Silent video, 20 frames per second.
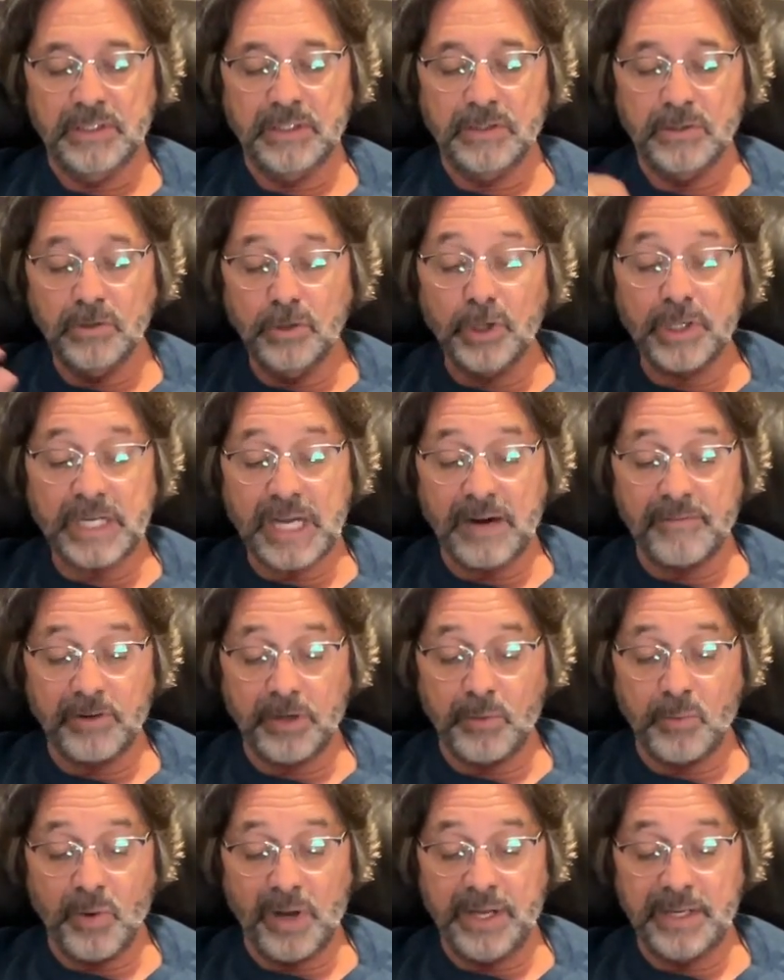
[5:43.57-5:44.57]
Look,
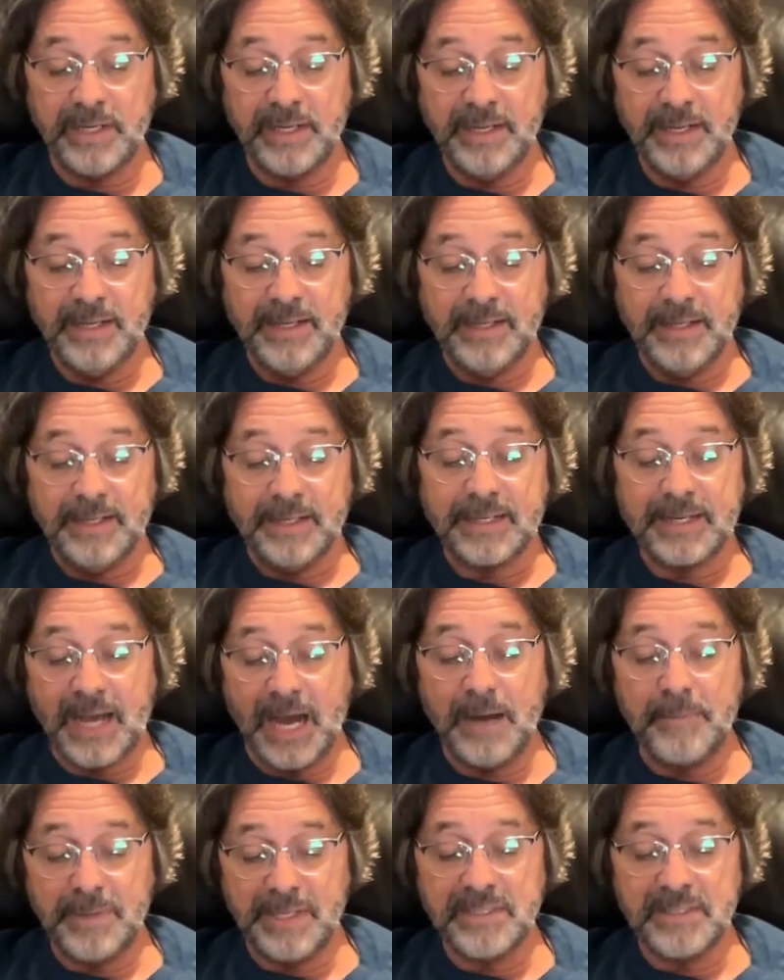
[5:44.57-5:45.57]
everyone,
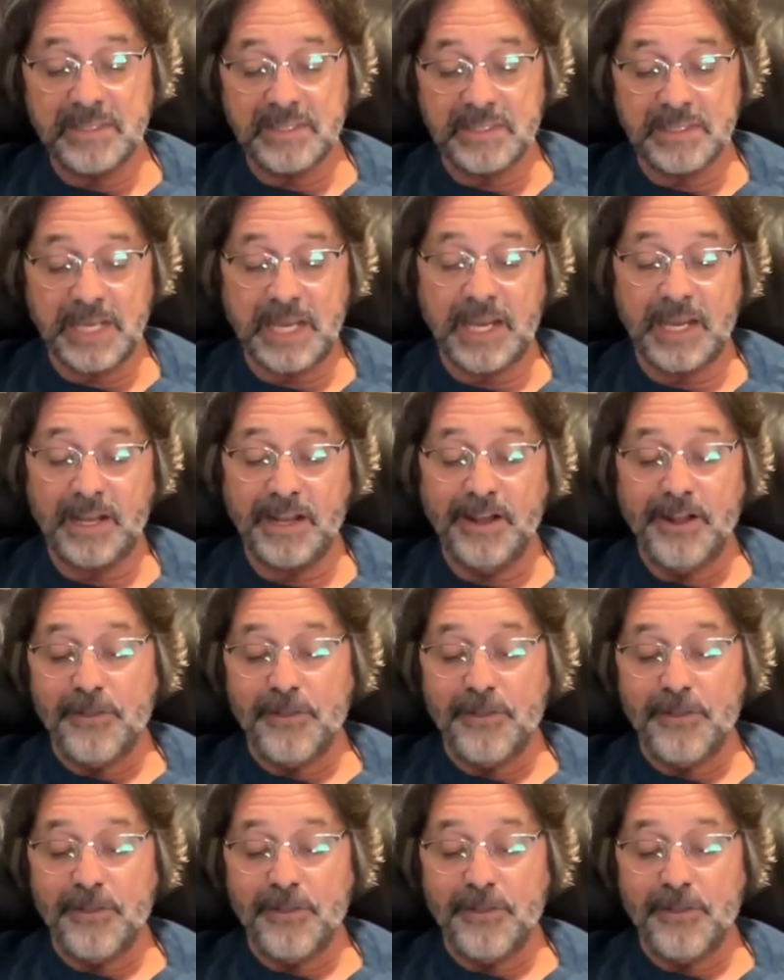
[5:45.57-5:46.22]
come and see